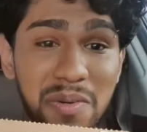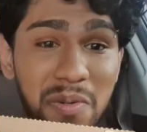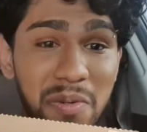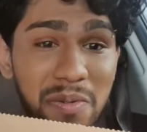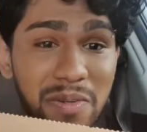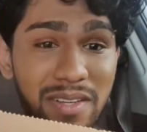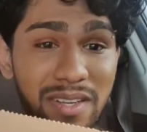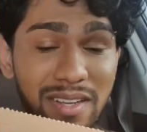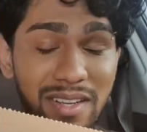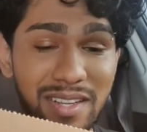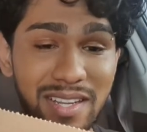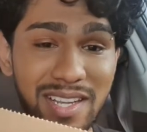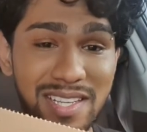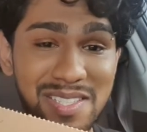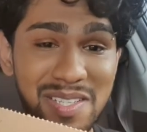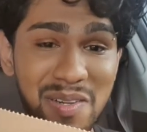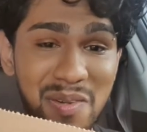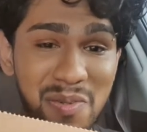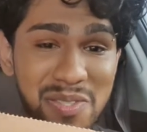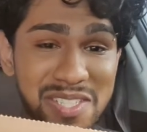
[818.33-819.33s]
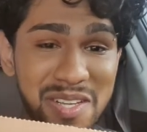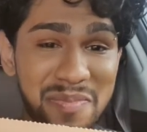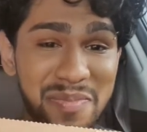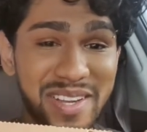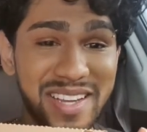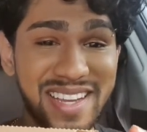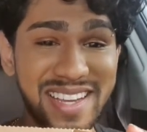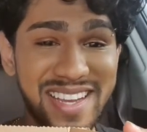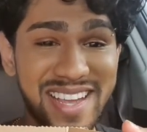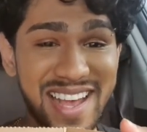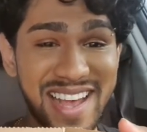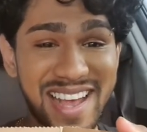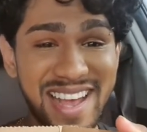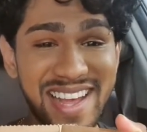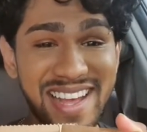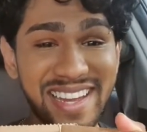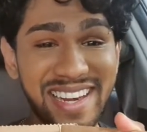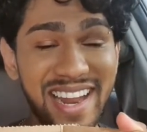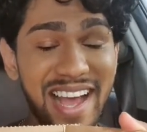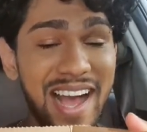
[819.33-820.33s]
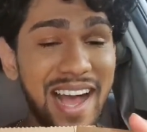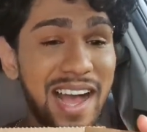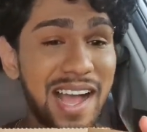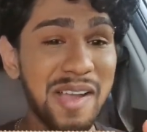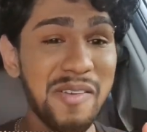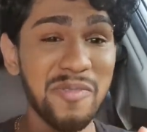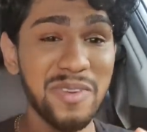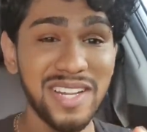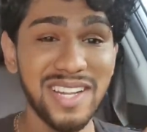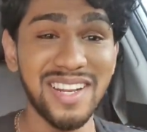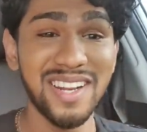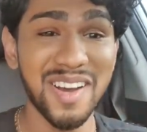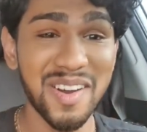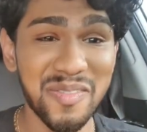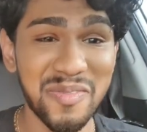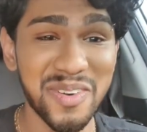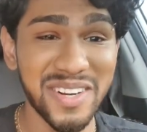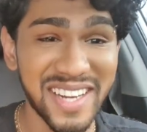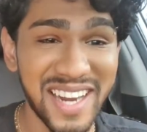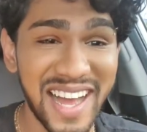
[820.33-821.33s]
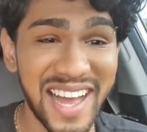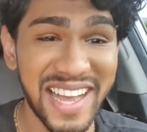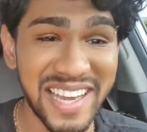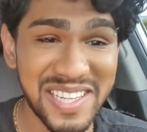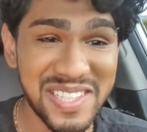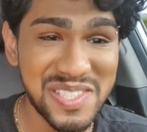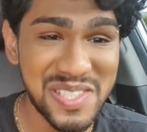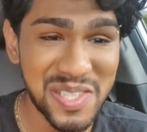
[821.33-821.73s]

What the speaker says: So here's a close-up again. I really love what I